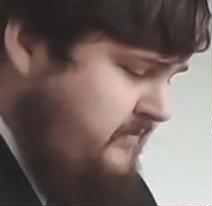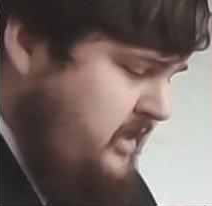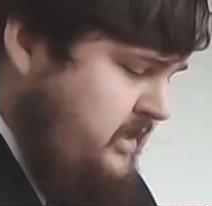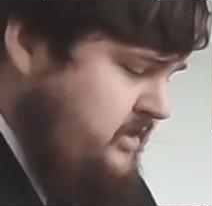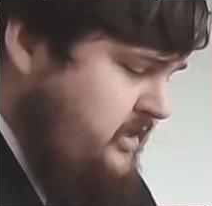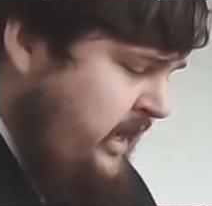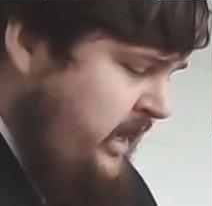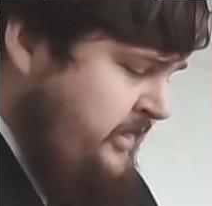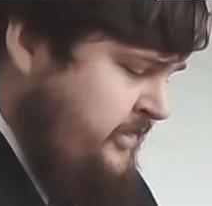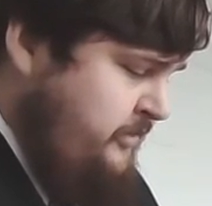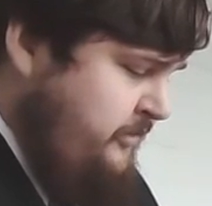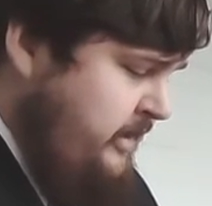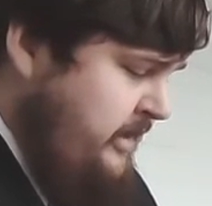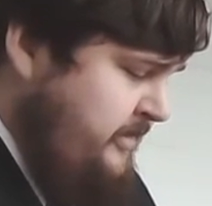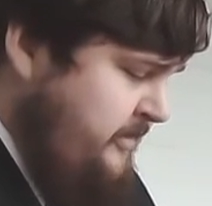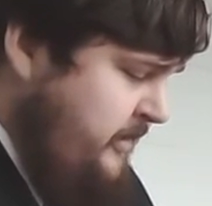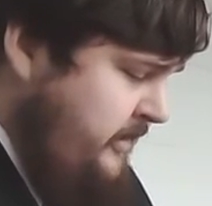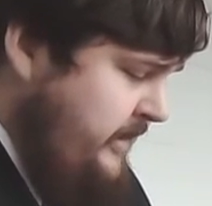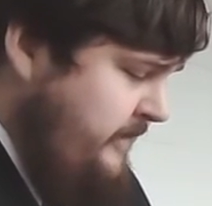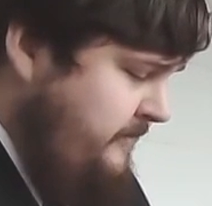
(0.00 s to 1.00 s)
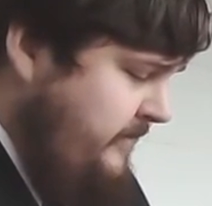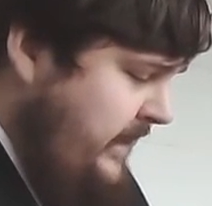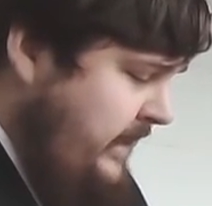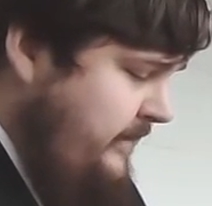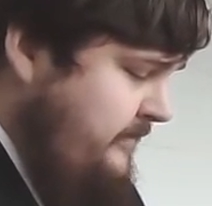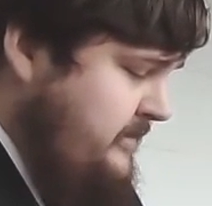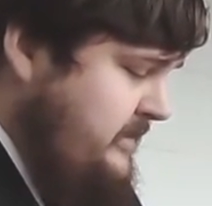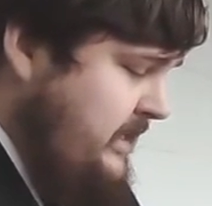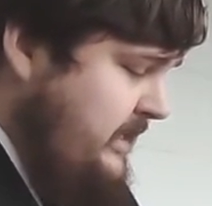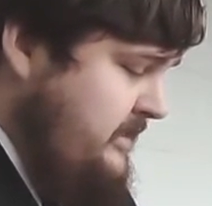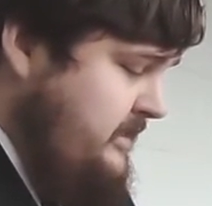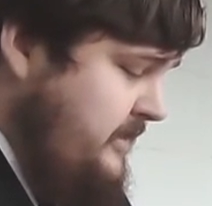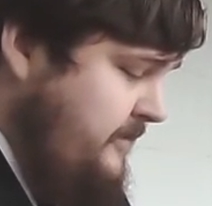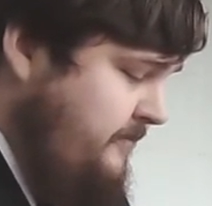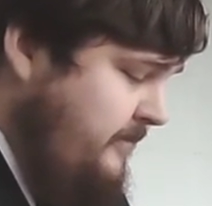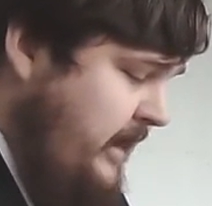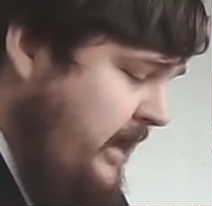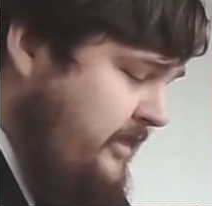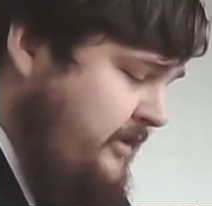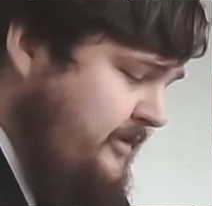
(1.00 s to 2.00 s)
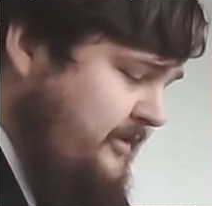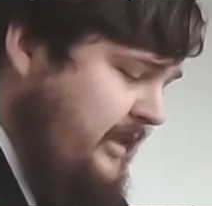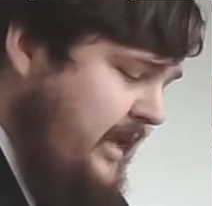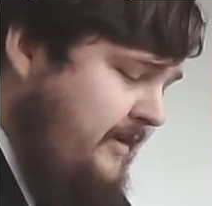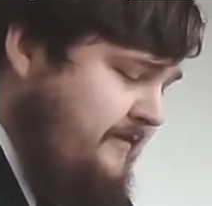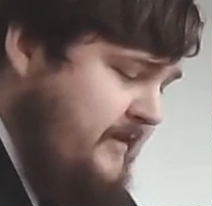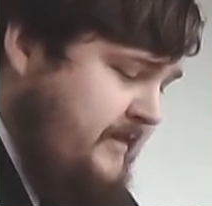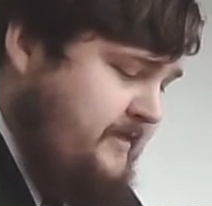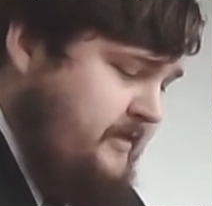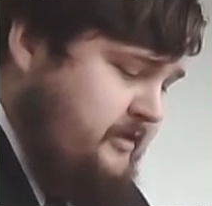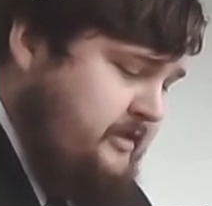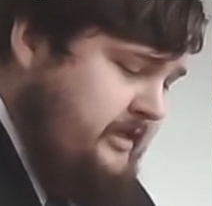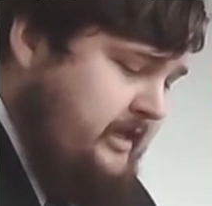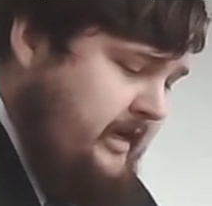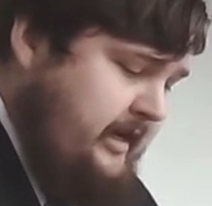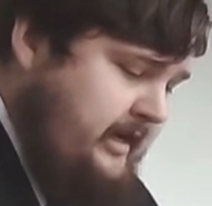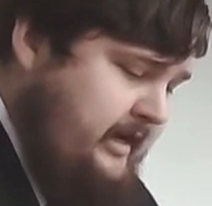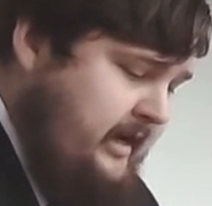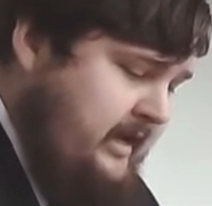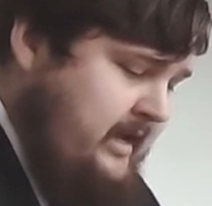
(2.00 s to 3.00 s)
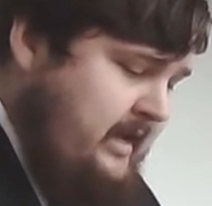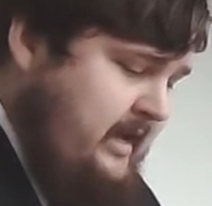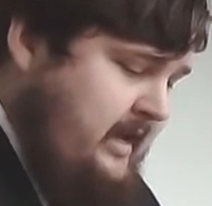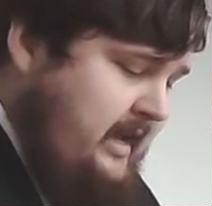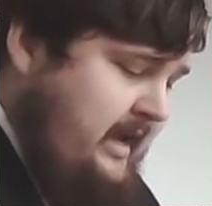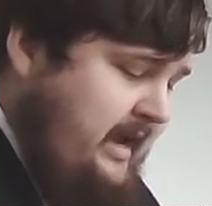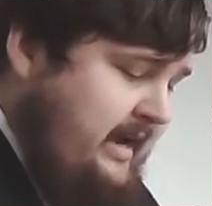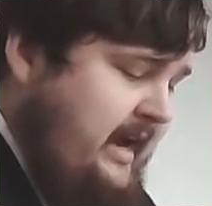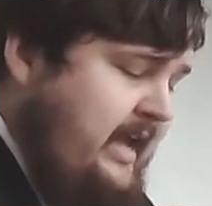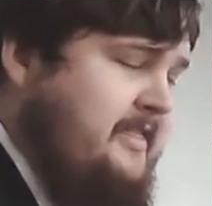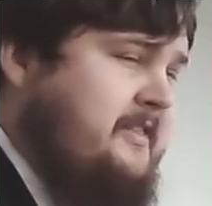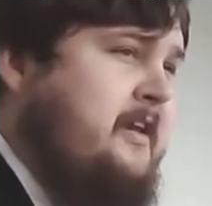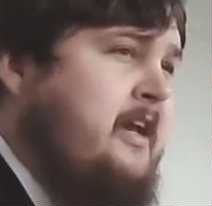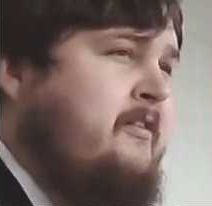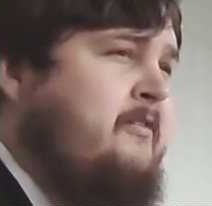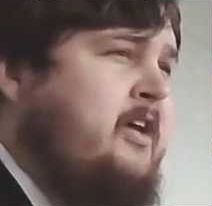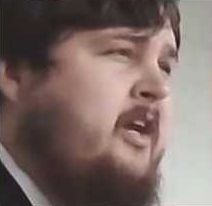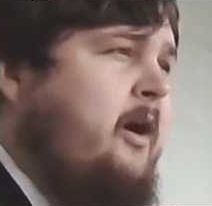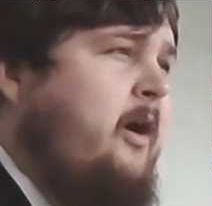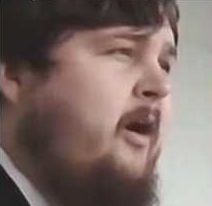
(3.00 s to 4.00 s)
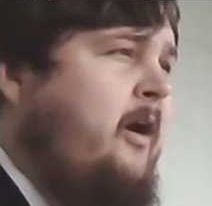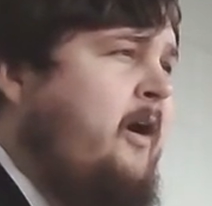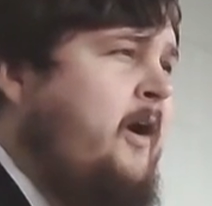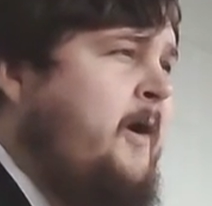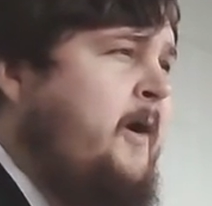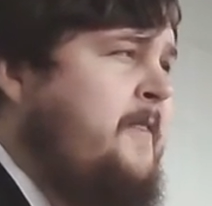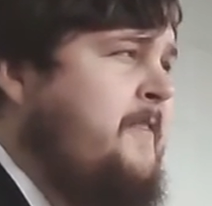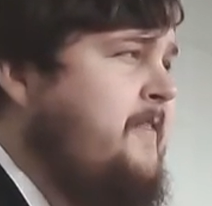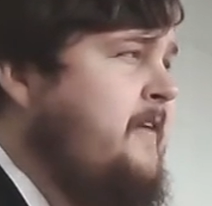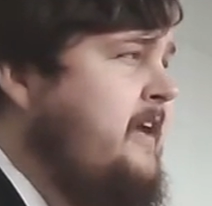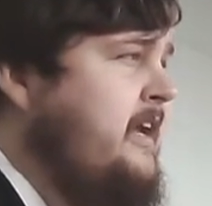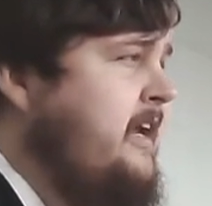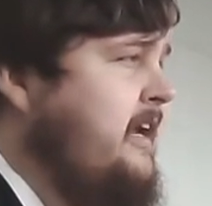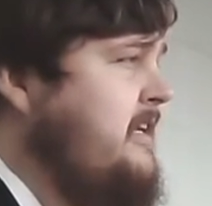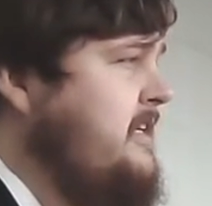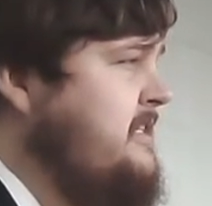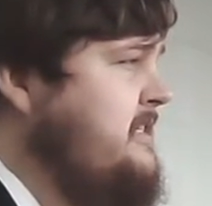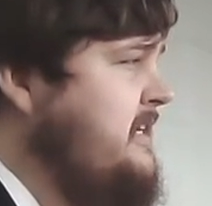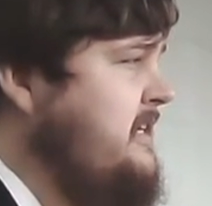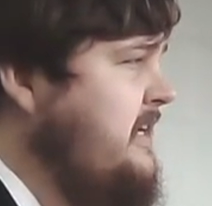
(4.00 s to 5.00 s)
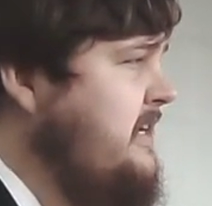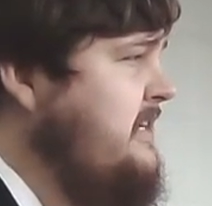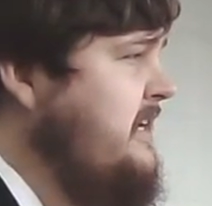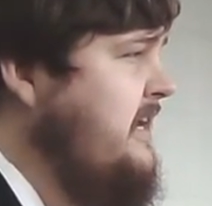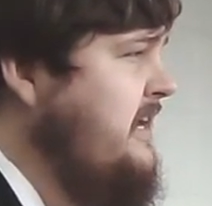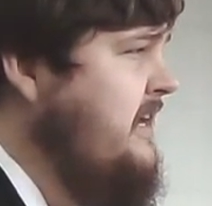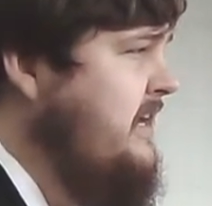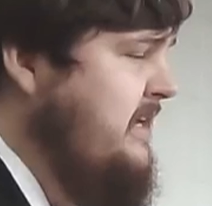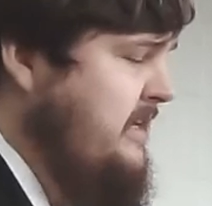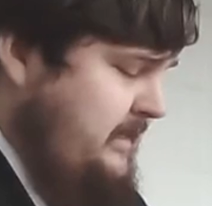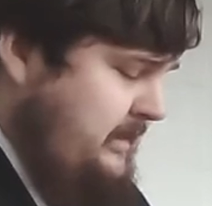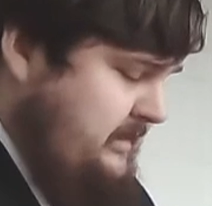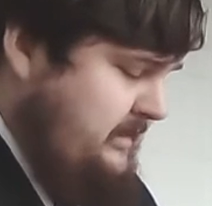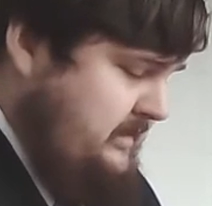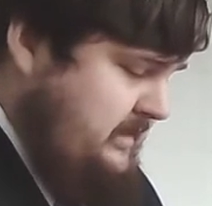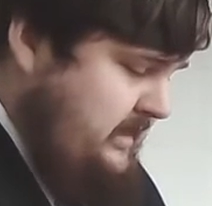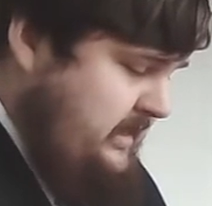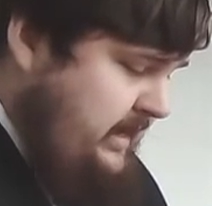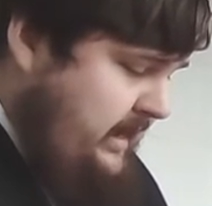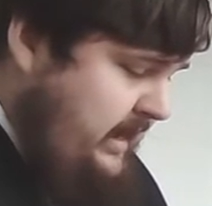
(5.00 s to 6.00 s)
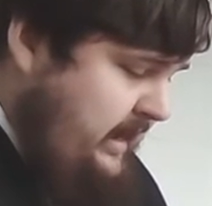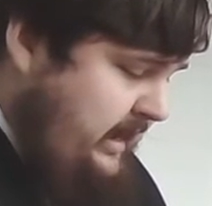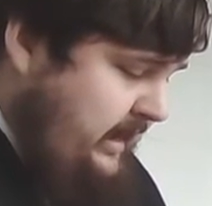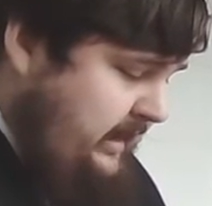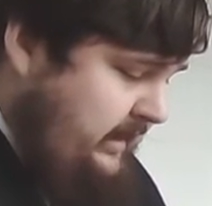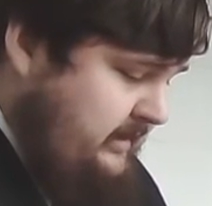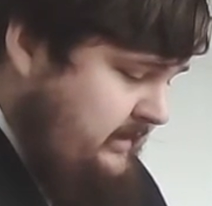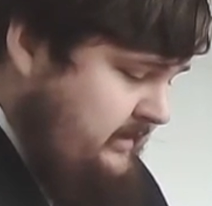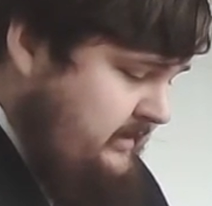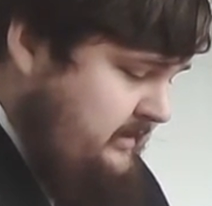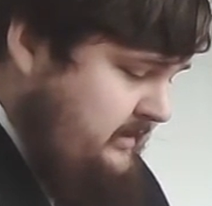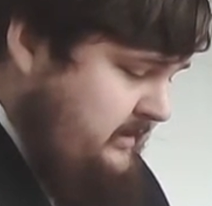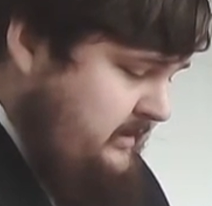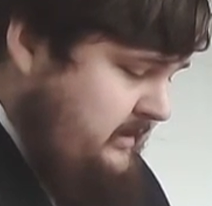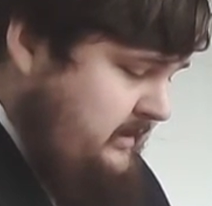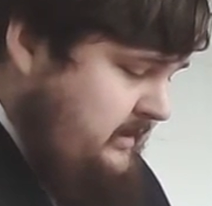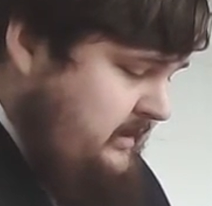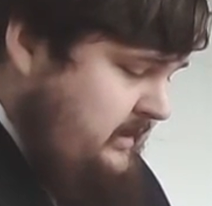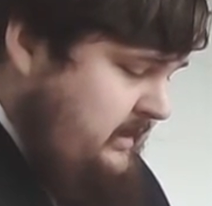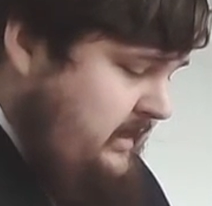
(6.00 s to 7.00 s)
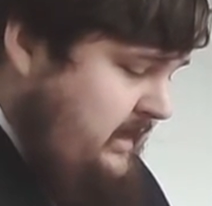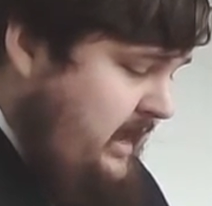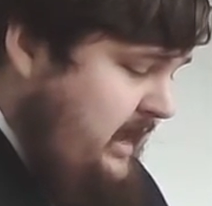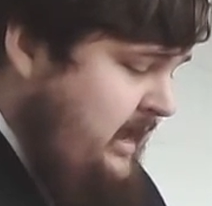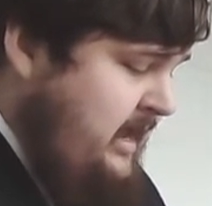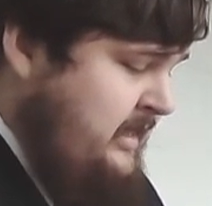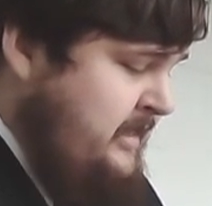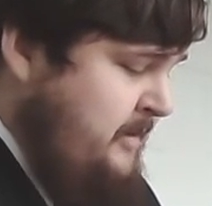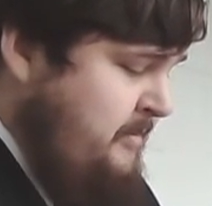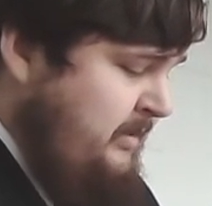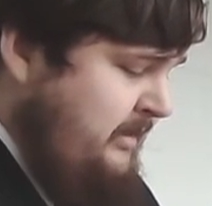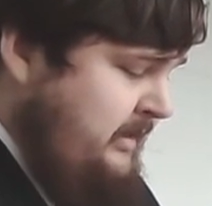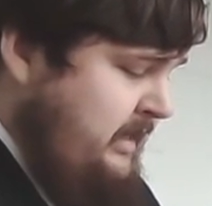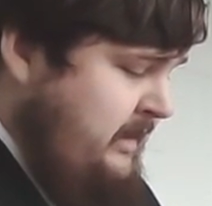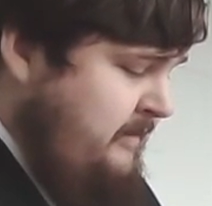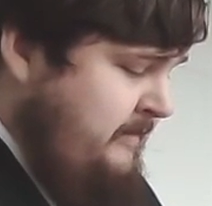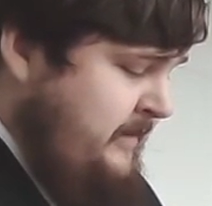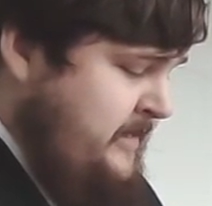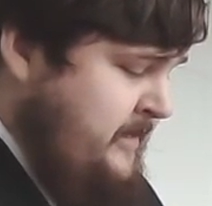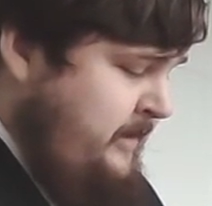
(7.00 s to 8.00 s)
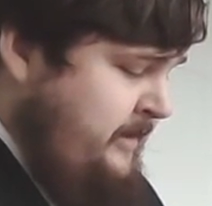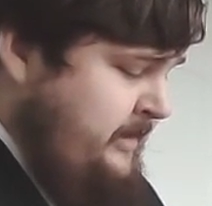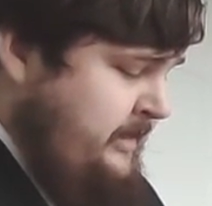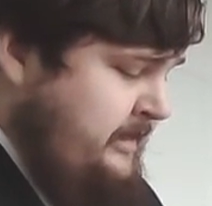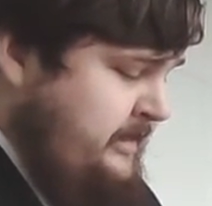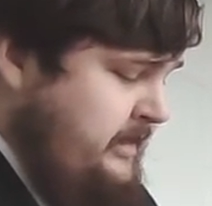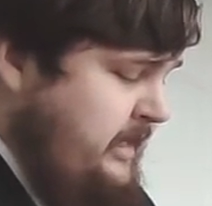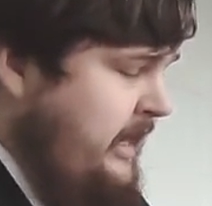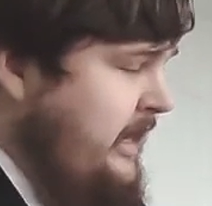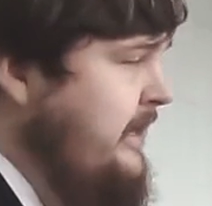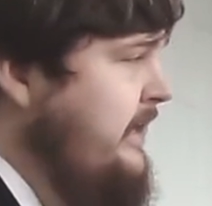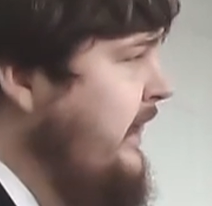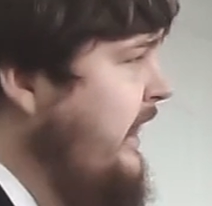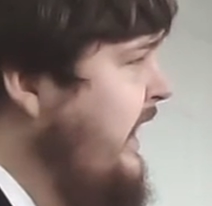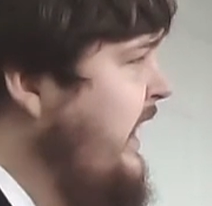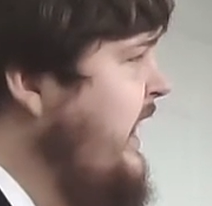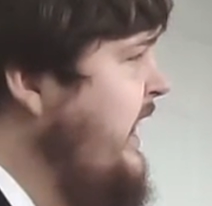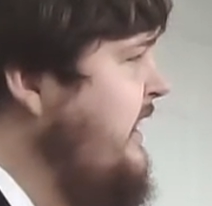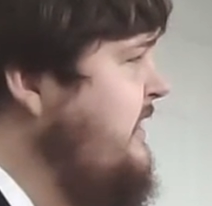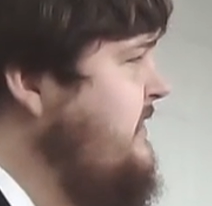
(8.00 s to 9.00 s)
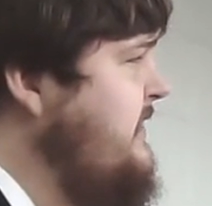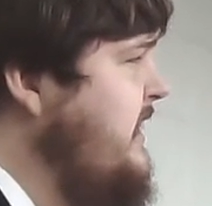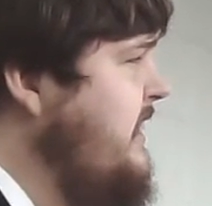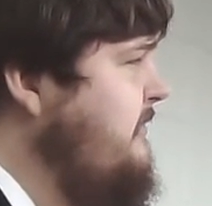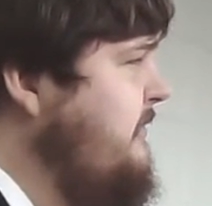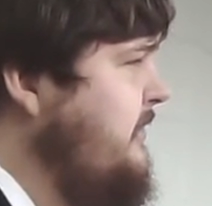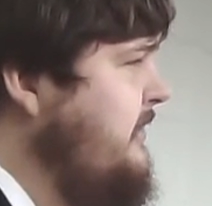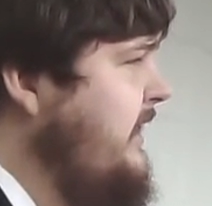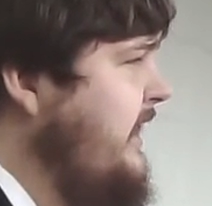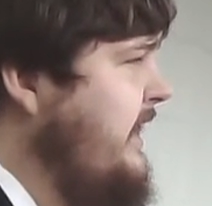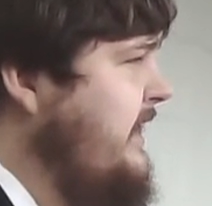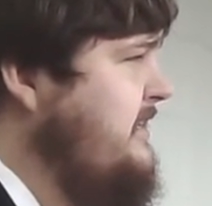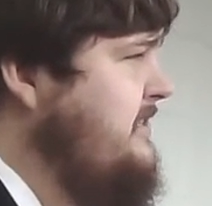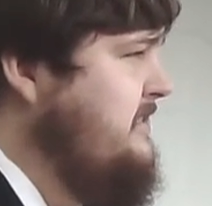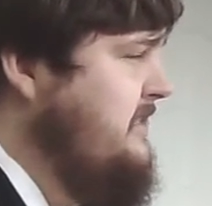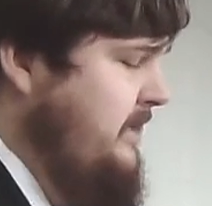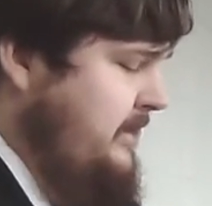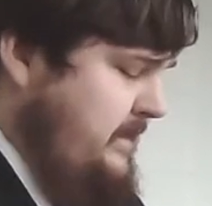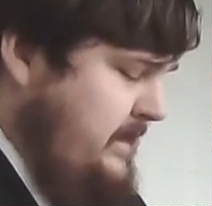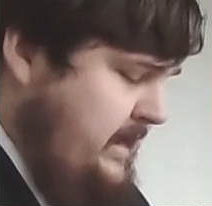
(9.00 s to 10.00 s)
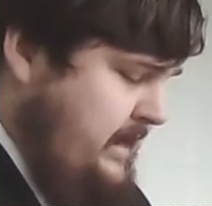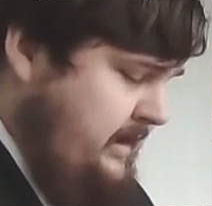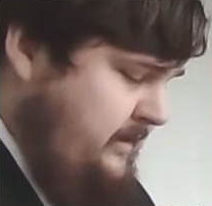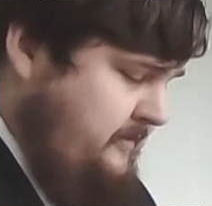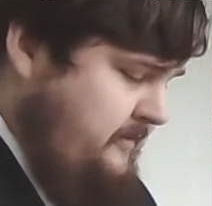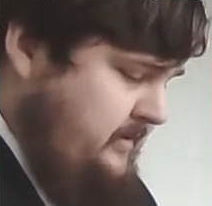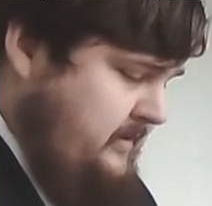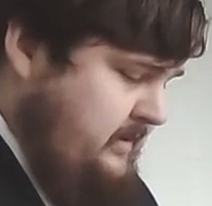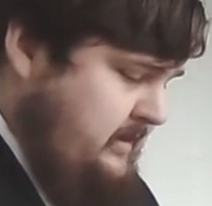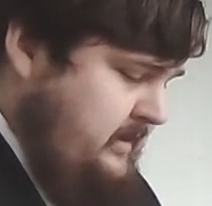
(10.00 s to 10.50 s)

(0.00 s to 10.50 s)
John 3:35 says the Father loveth the Son and hath given all things into his hand. He that believeth on the Son hath everlasting life,